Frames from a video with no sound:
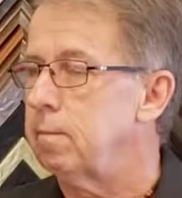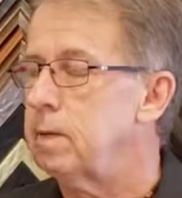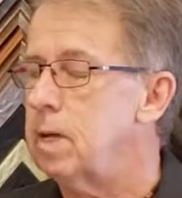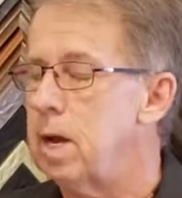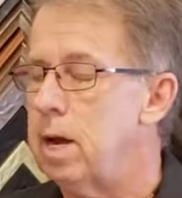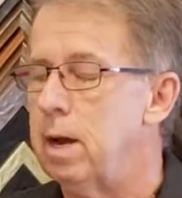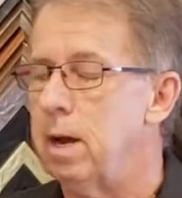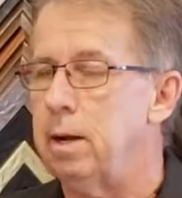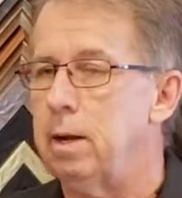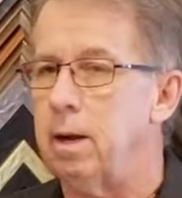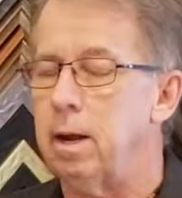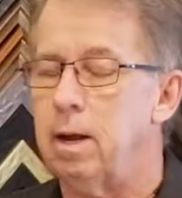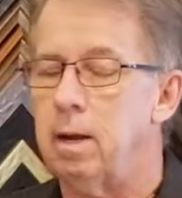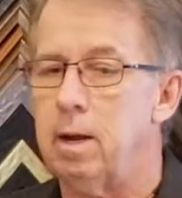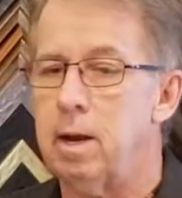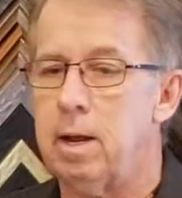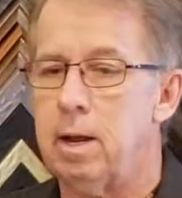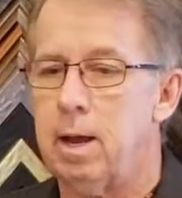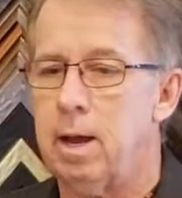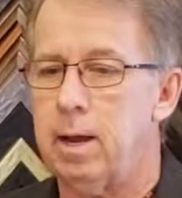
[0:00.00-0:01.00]
Yeah,
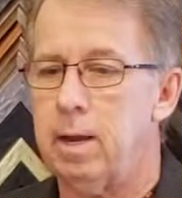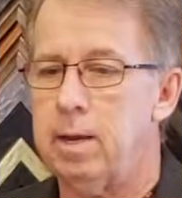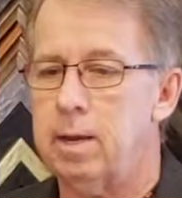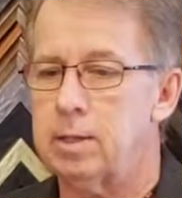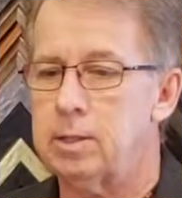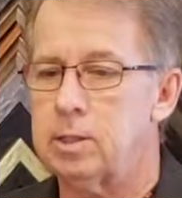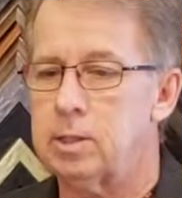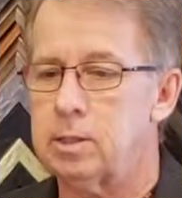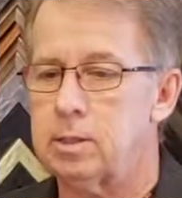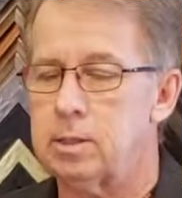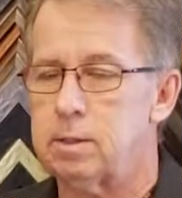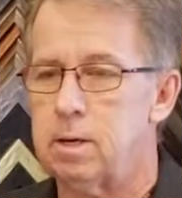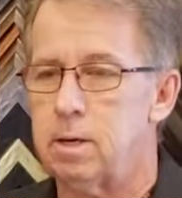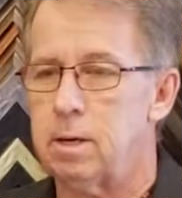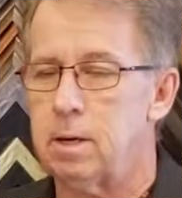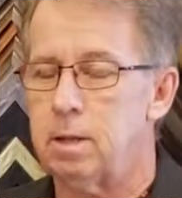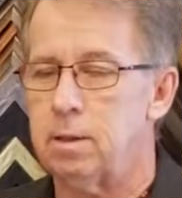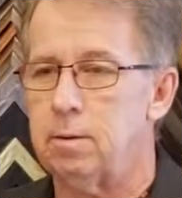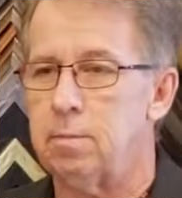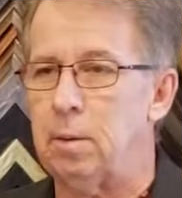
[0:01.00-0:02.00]
and I guess
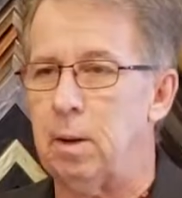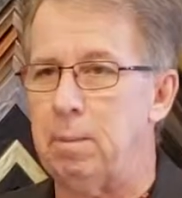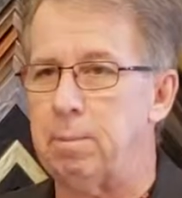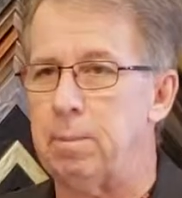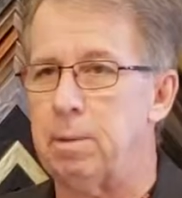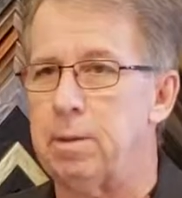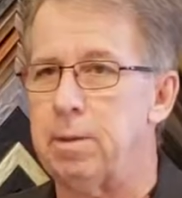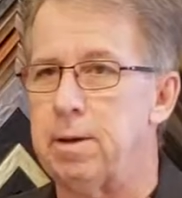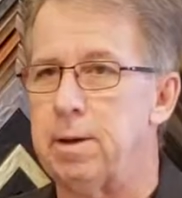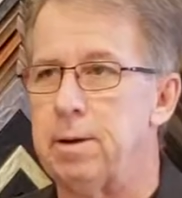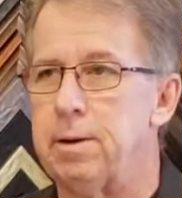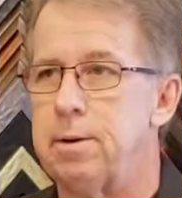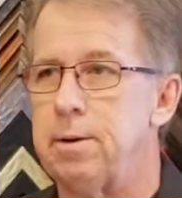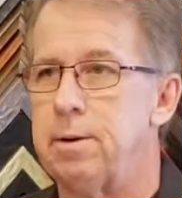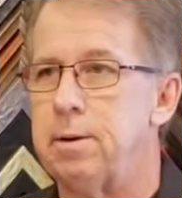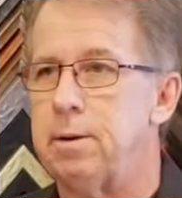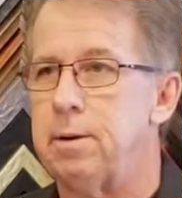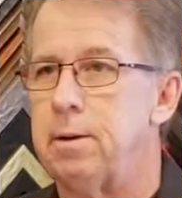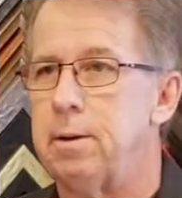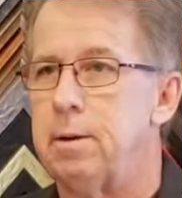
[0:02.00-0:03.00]
other people
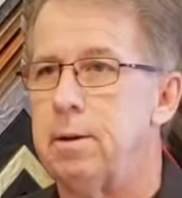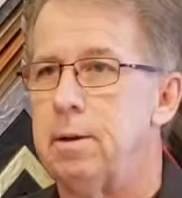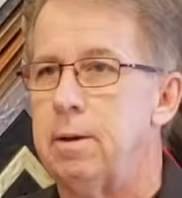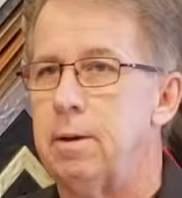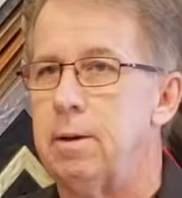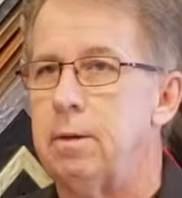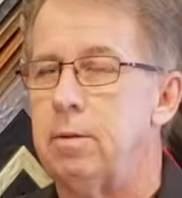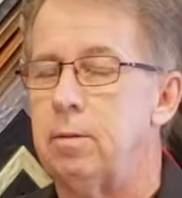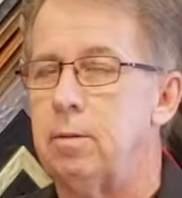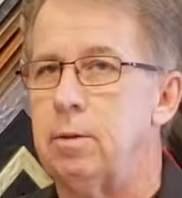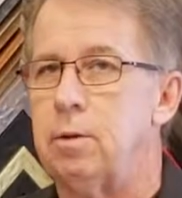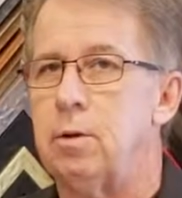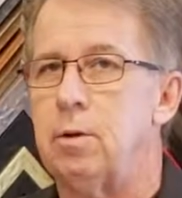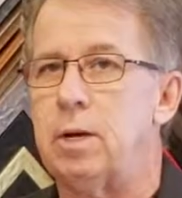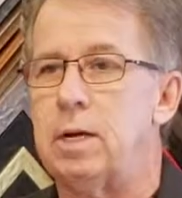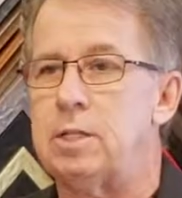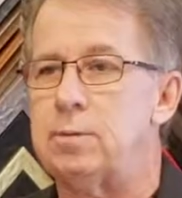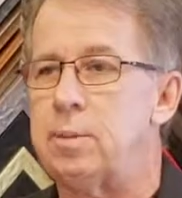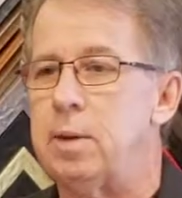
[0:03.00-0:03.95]
that, with you guys